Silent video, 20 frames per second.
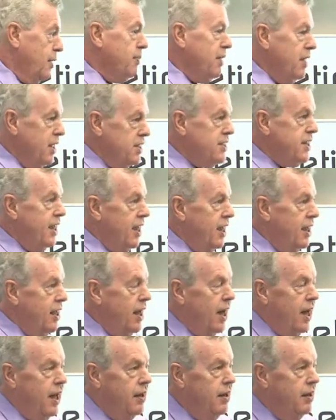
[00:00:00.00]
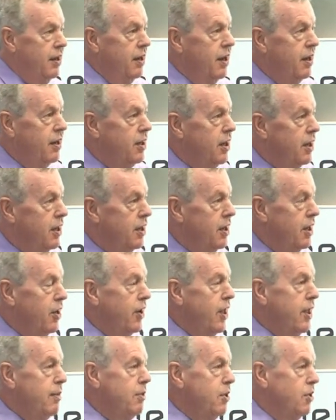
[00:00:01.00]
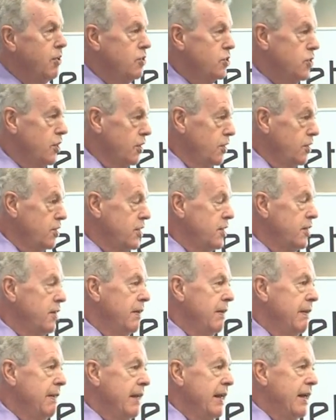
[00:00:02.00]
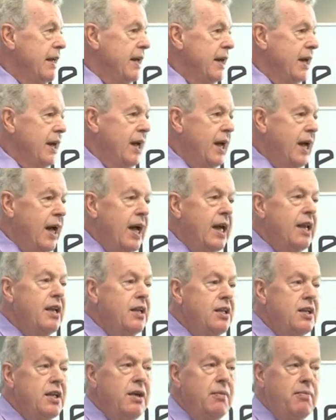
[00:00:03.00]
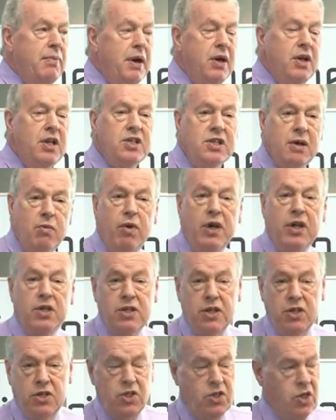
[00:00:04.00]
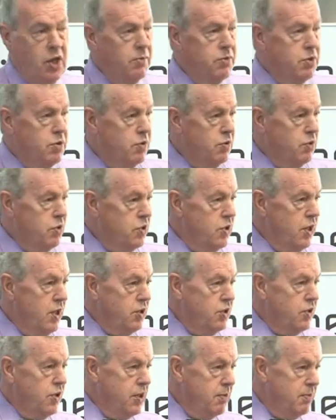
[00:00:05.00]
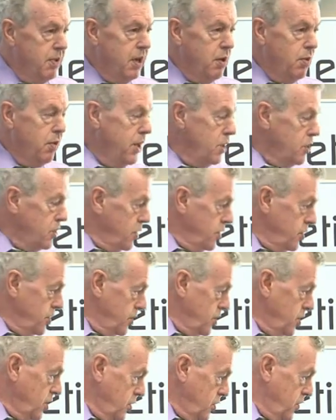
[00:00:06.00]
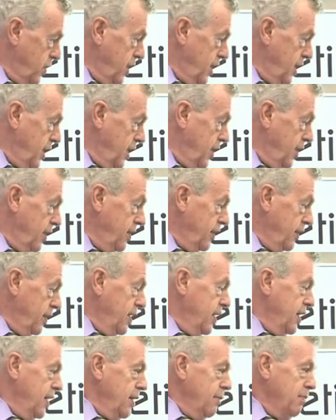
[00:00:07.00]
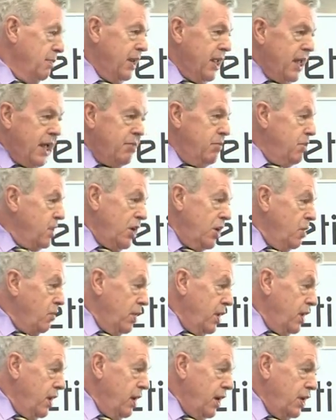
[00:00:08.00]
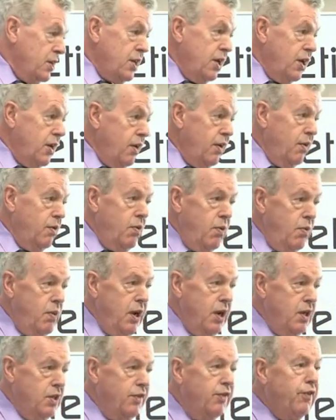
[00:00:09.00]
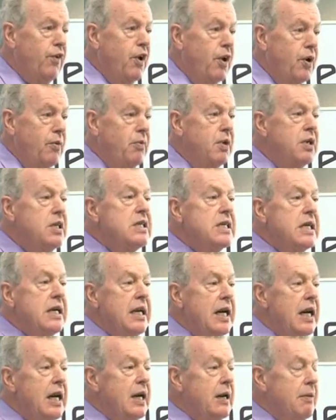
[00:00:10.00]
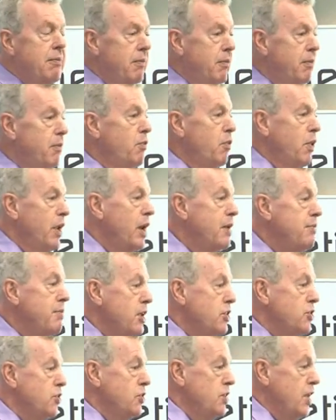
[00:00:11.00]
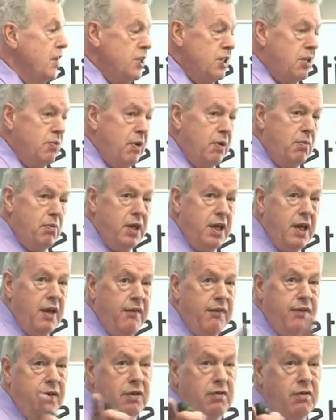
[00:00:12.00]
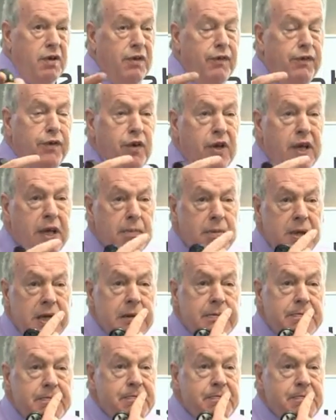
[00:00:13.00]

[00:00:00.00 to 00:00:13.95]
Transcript: But they say no chemicals used. And apparently some Waitrose shops will do it. The bigger Waitroses are doing it now. But again, I don't know where it's from. When I muscle test the one we get from the Real Food Company,